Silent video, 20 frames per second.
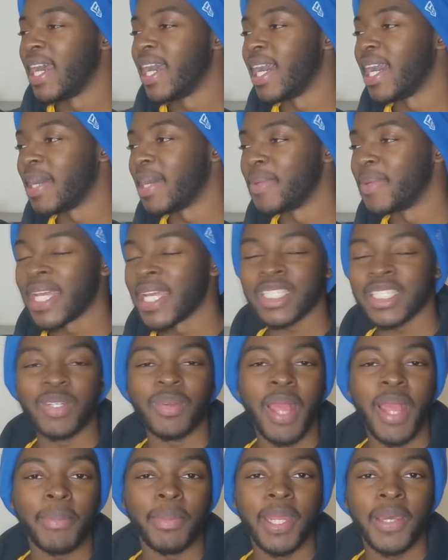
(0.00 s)
Uh, but that's going
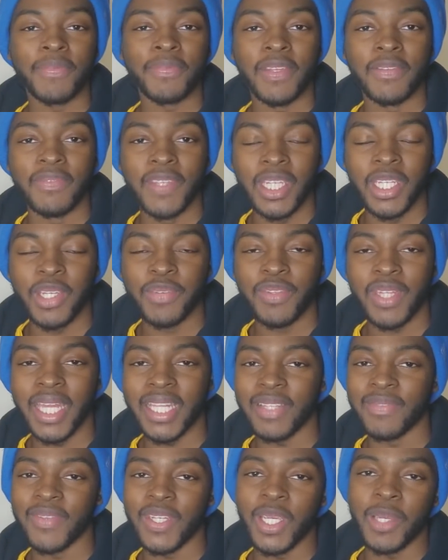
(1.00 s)
to wrap it up for the video. If you
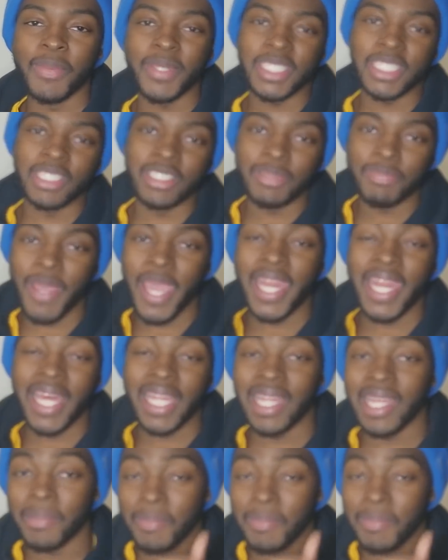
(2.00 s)
like the video, make sure you spam that